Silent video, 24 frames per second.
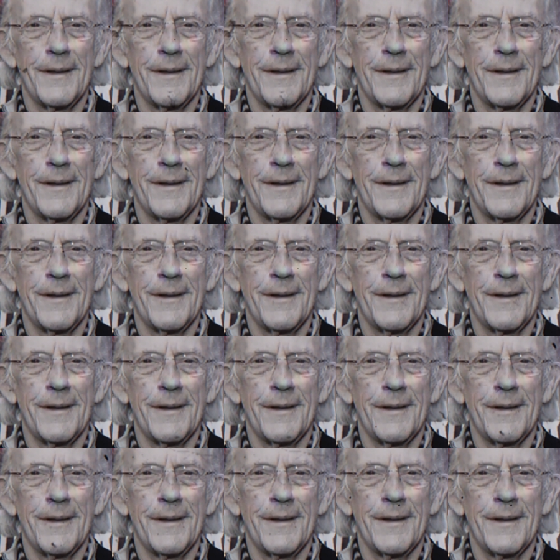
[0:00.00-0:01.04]
You're glad
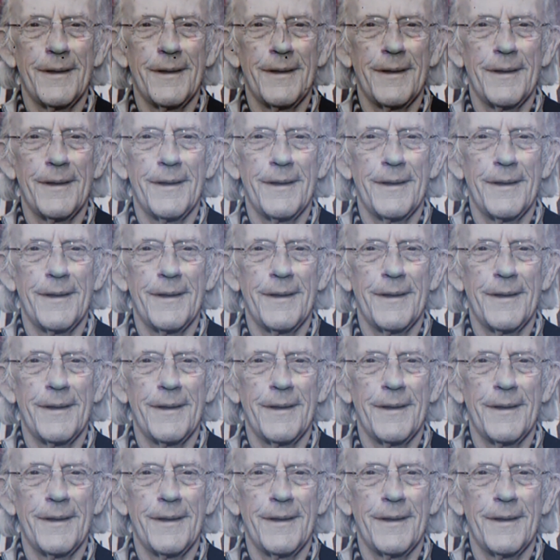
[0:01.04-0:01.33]
they went to the